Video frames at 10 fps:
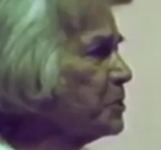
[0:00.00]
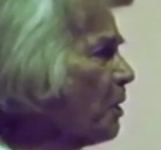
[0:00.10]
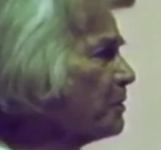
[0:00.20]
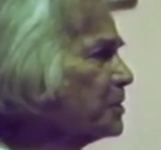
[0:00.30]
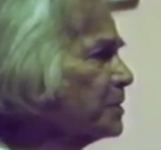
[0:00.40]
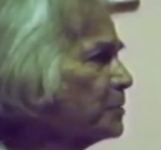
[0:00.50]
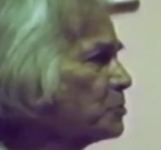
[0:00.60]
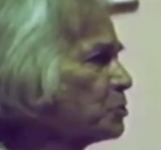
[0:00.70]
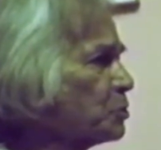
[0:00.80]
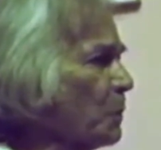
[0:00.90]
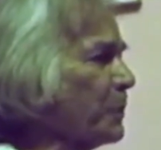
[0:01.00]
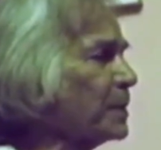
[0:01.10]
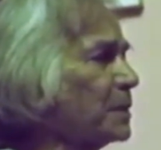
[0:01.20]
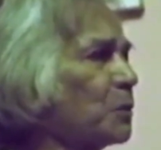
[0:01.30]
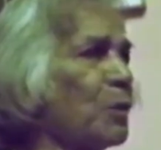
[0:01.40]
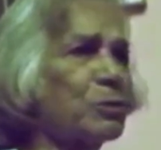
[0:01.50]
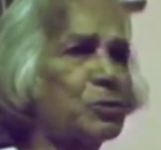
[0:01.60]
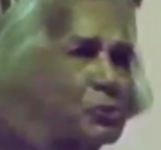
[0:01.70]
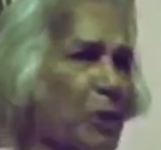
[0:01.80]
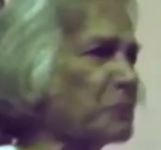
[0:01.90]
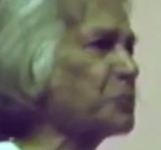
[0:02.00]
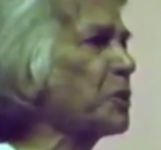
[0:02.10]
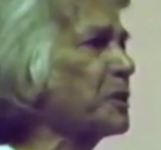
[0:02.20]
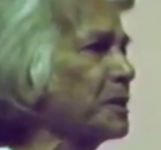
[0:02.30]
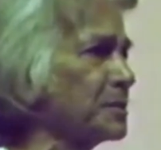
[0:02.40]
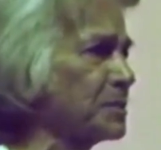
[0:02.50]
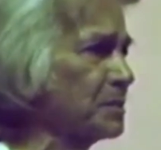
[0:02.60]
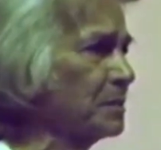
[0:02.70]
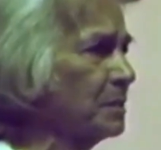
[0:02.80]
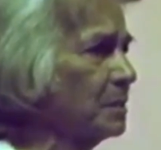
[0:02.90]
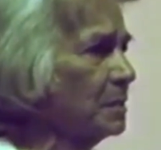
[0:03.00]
idiotic and stupid the whole structure is.